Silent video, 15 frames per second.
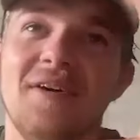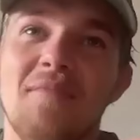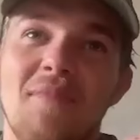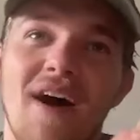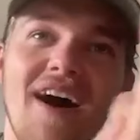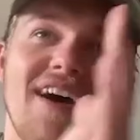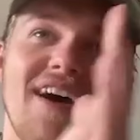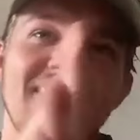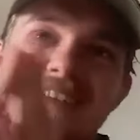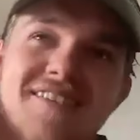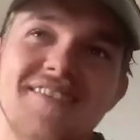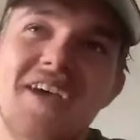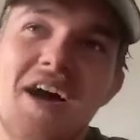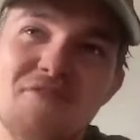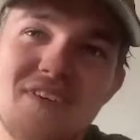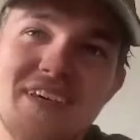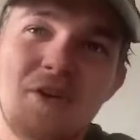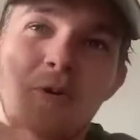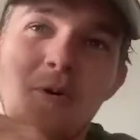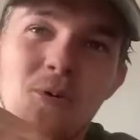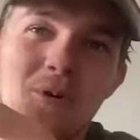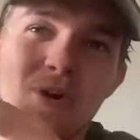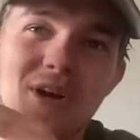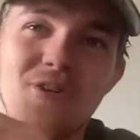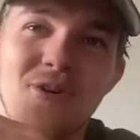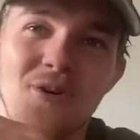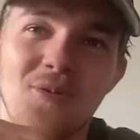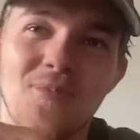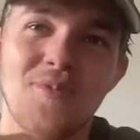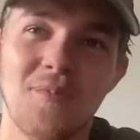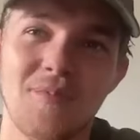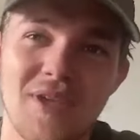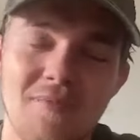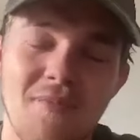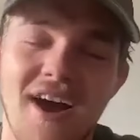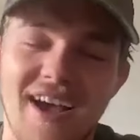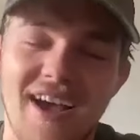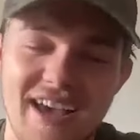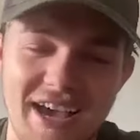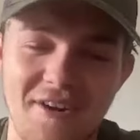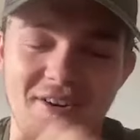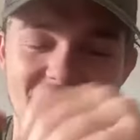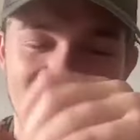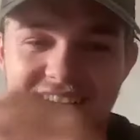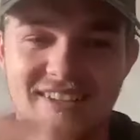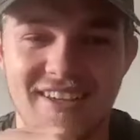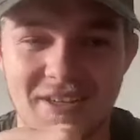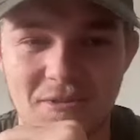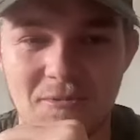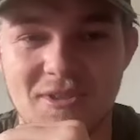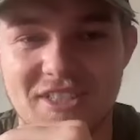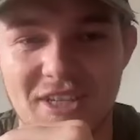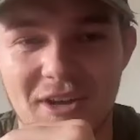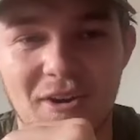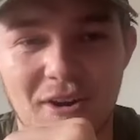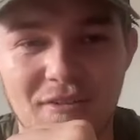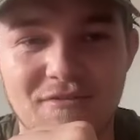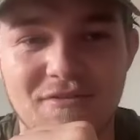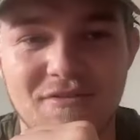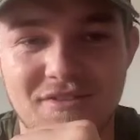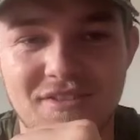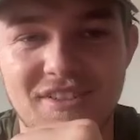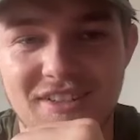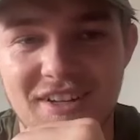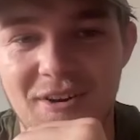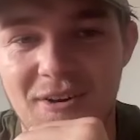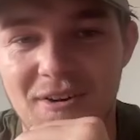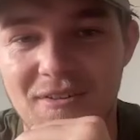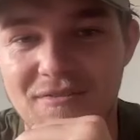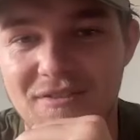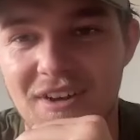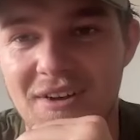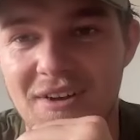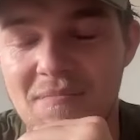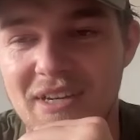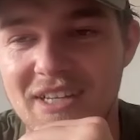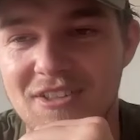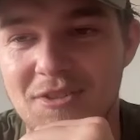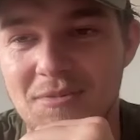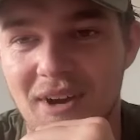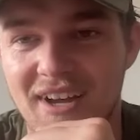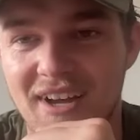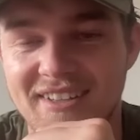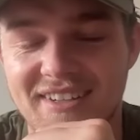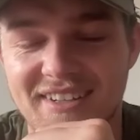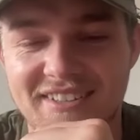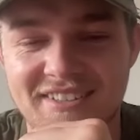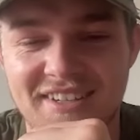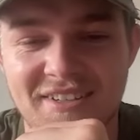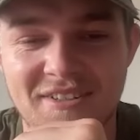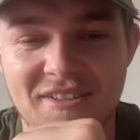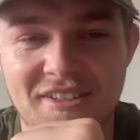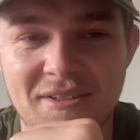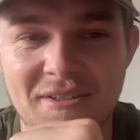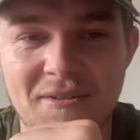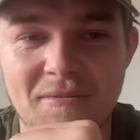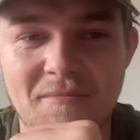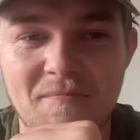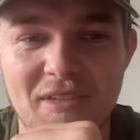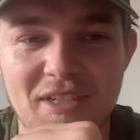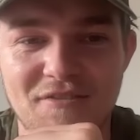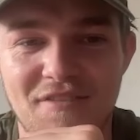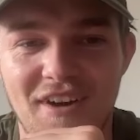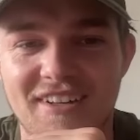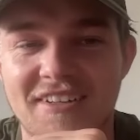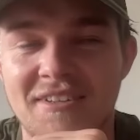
But I think all in all, probably my area, yeah, you'll see a lot of a lot of um, inspired kids. It's funny.